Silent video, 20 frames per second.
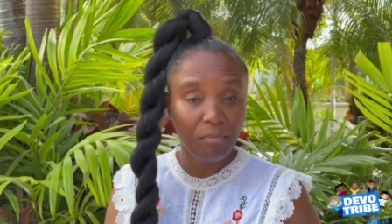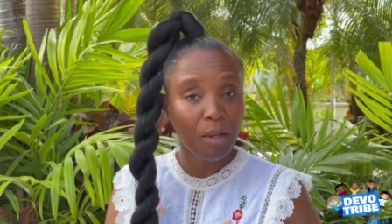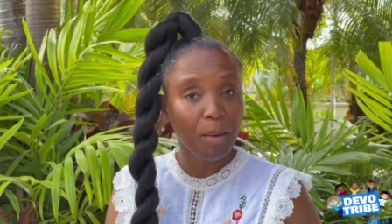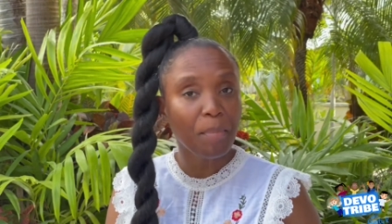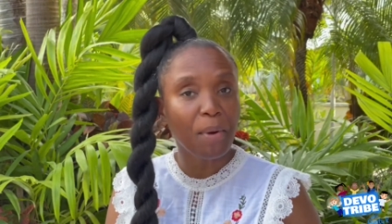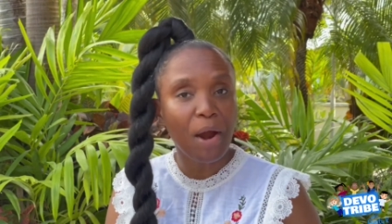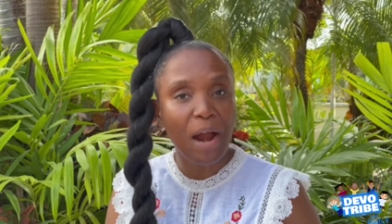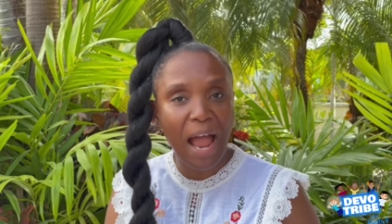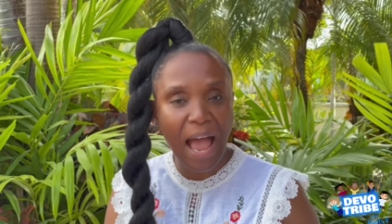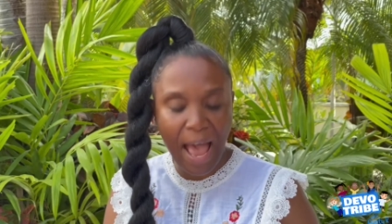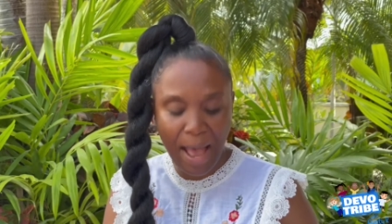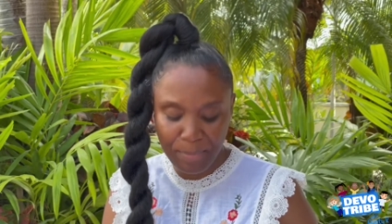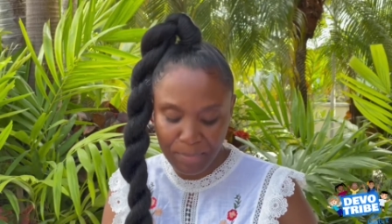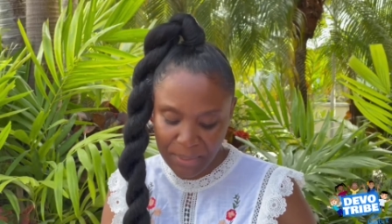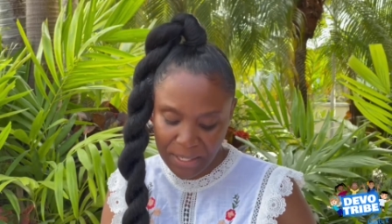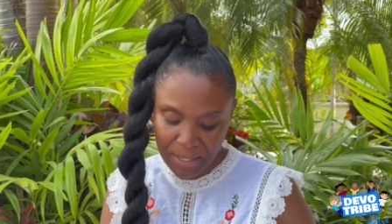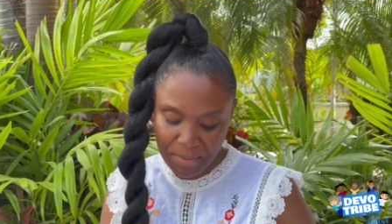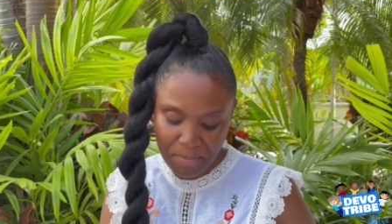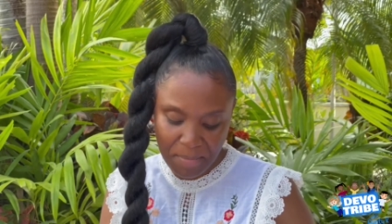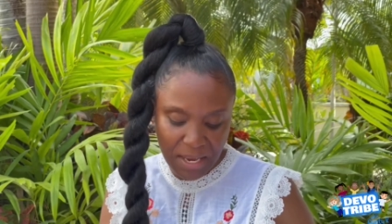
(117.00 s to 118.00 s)

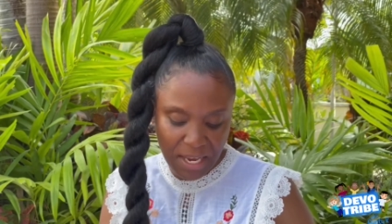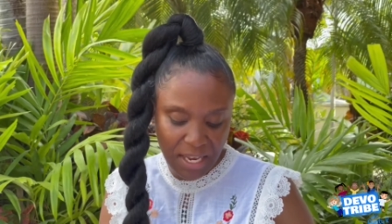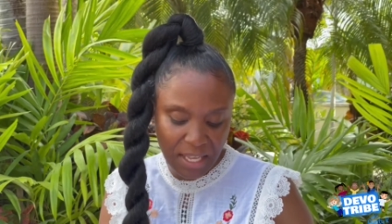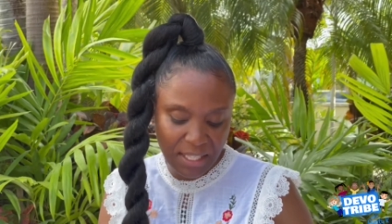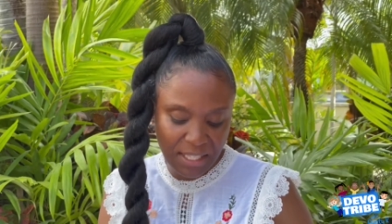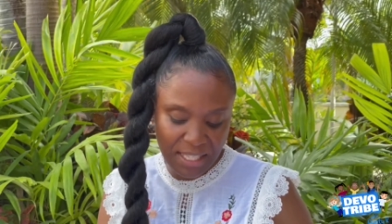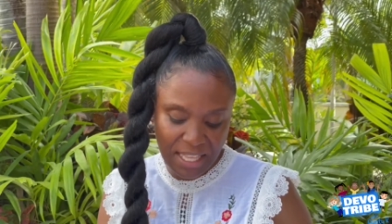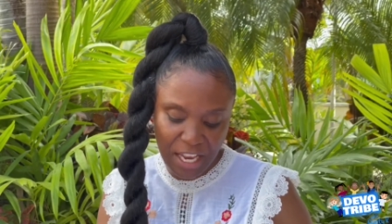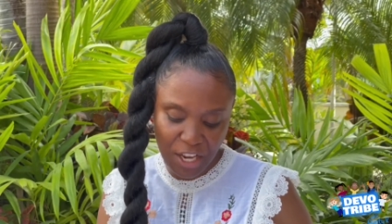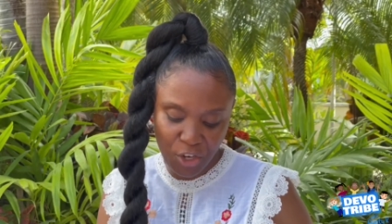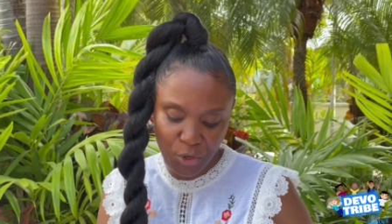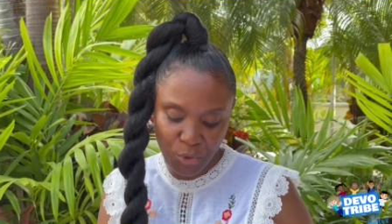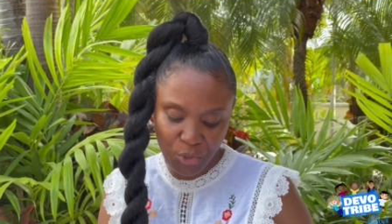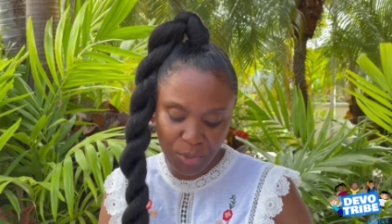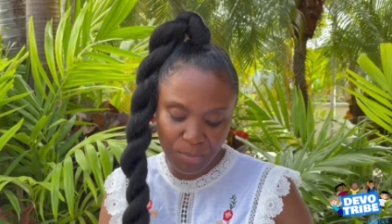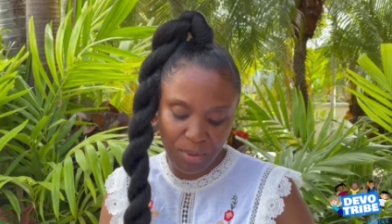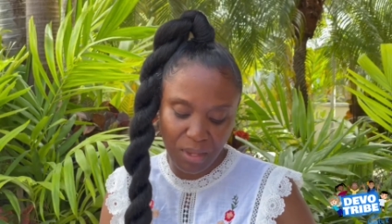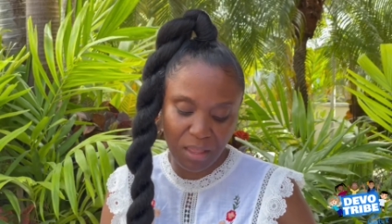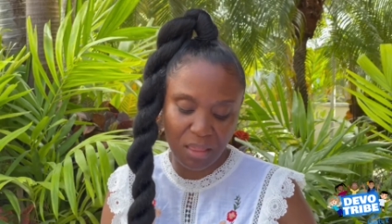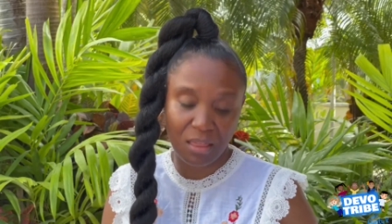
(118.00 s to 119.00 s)
Perhaps it means that you
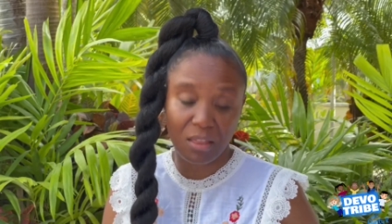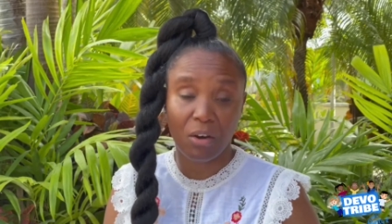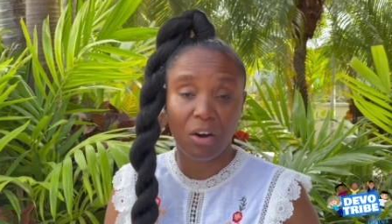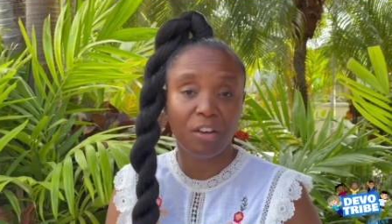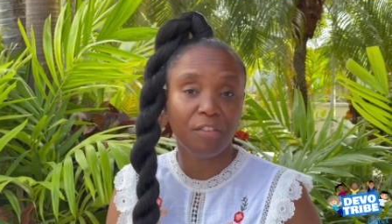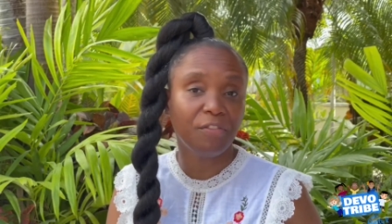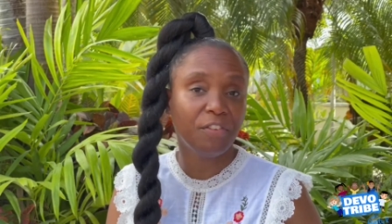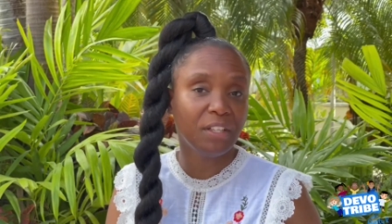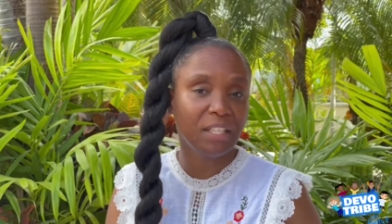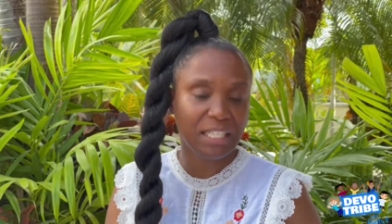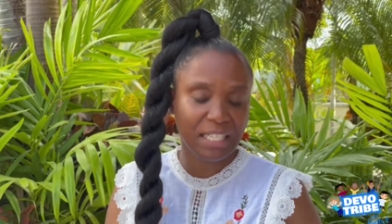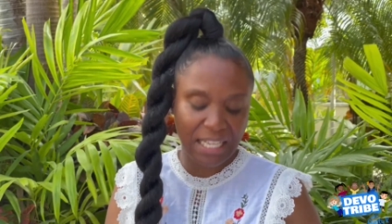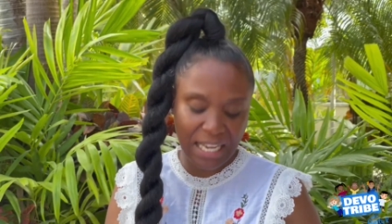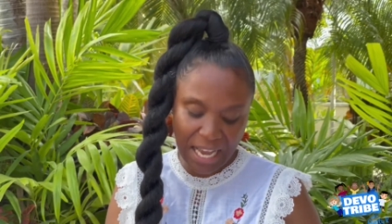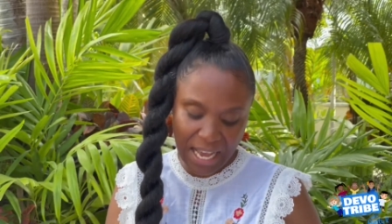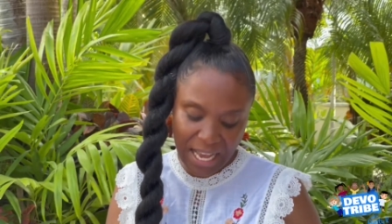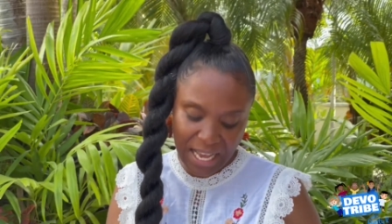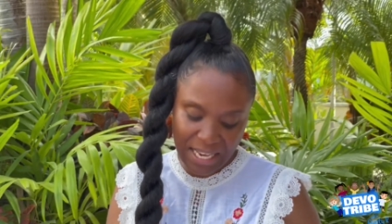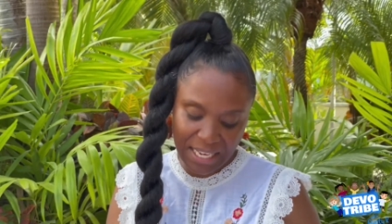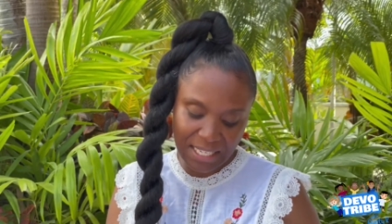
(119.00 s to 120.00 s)
should be thoughtful and
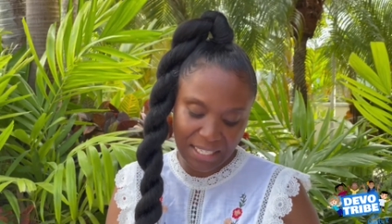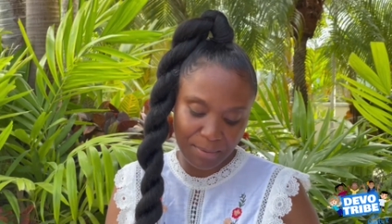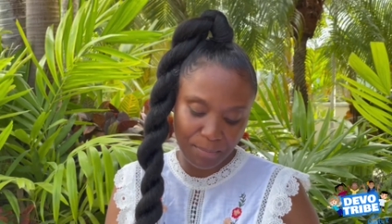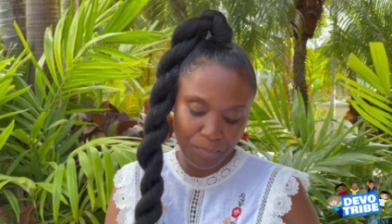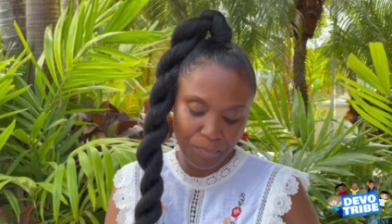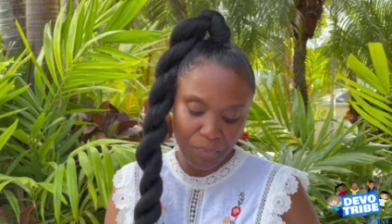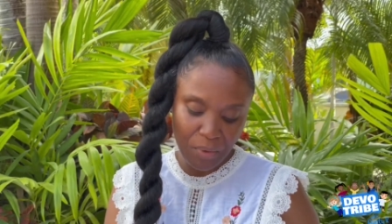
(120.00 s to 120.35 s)
kind.